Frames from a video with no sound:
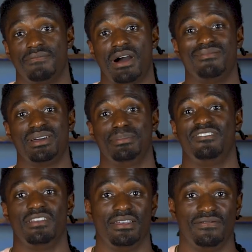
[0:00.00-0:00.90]
If I'm
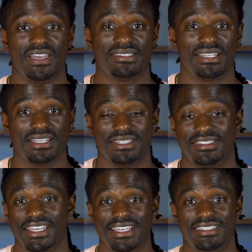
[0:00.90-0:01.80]
in investing
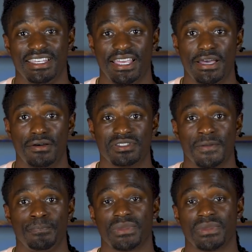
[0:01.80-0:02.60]
into E T Fs,